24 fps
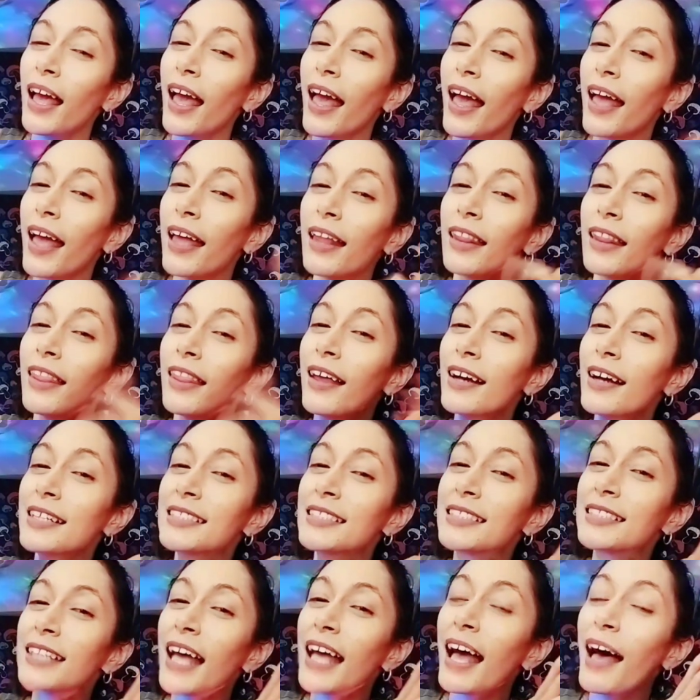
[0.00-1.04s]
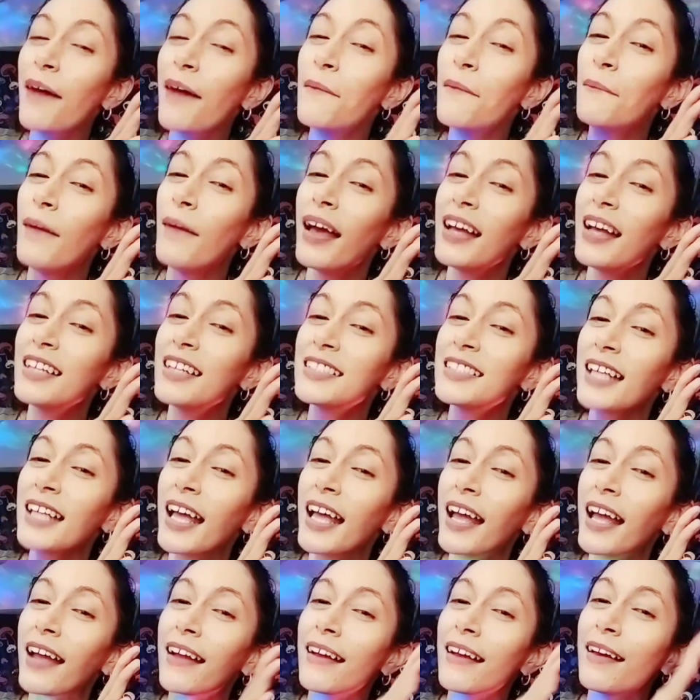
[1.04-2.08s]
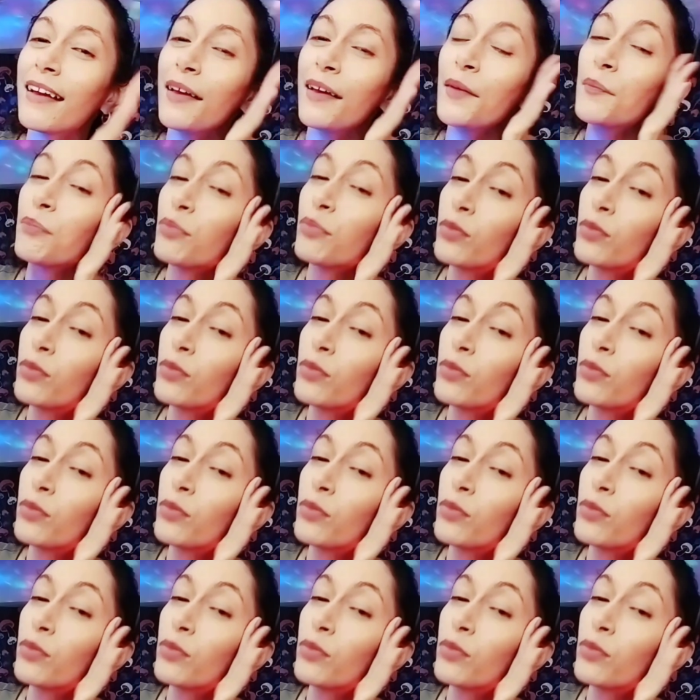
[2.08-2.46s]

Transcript: It looks amazing